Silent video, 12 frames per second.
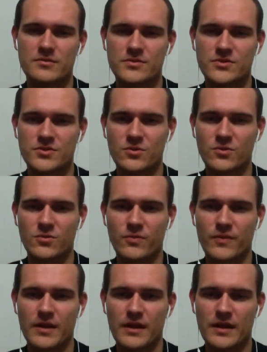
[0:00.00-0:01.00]
So
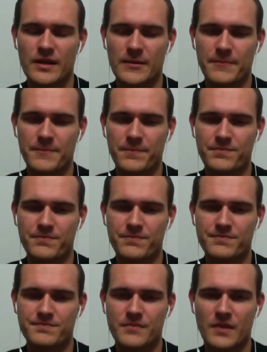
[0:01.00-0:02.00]

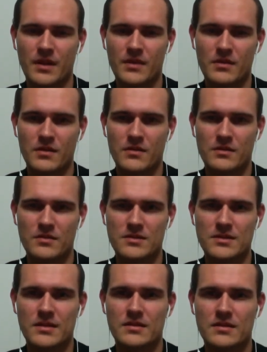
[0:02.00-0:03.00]

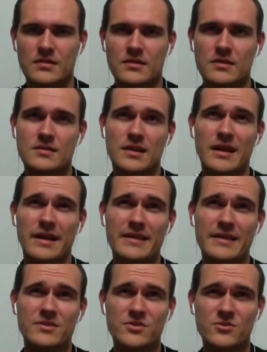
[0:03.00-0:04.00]
the
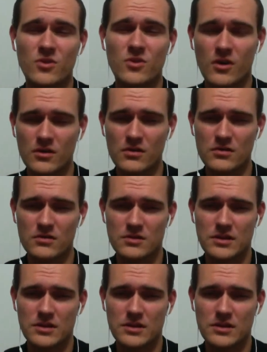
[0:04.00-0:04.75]
side scroll,